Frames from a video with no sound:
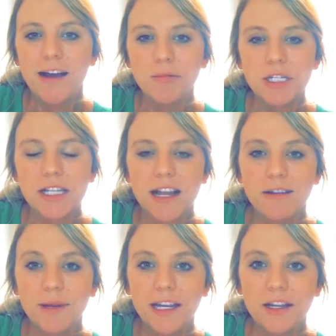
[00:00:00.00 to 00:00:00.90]
just kind
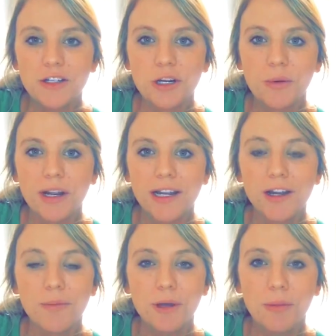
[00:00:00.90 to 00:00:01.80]
of making sure we're getting
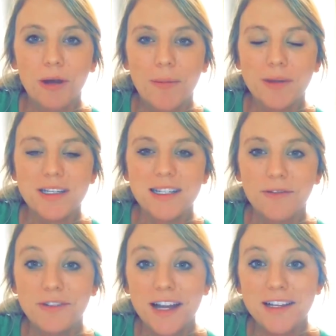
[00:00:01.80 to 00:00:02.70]
our meal prep and
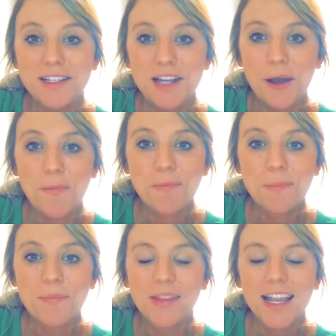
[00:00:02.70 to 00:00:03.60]
stuff done. So
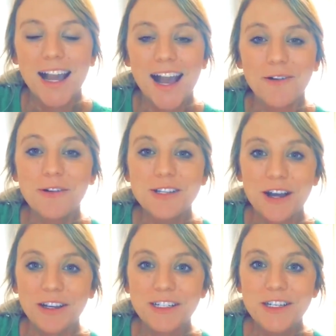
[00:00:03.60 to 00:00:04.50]
I will
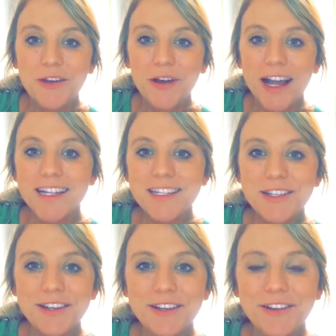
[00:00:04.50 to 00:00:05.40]
talk to you guys
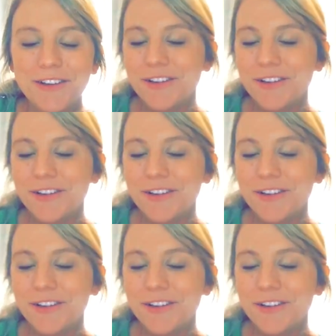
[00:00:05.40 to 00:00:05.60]
soon.